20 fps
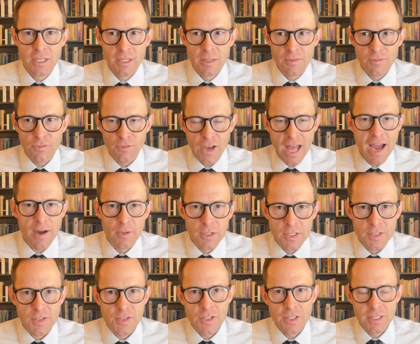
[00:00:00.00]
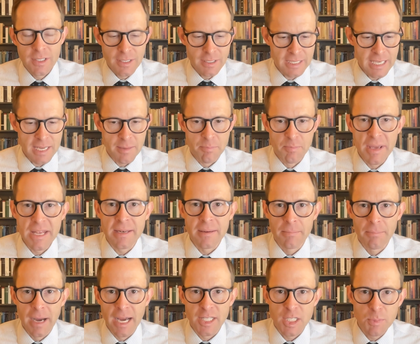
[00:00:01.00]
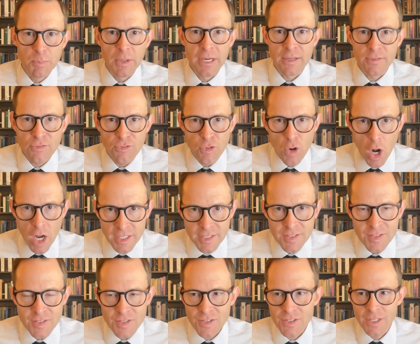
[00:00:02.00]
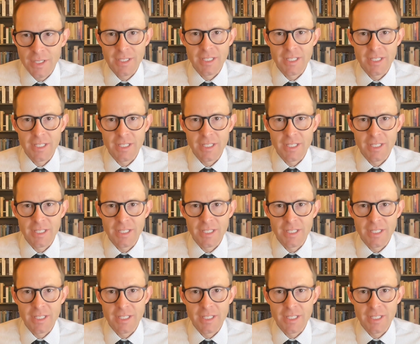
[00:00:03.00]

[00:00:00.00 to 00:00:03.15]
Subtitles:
flowers get bitten by spring frosts.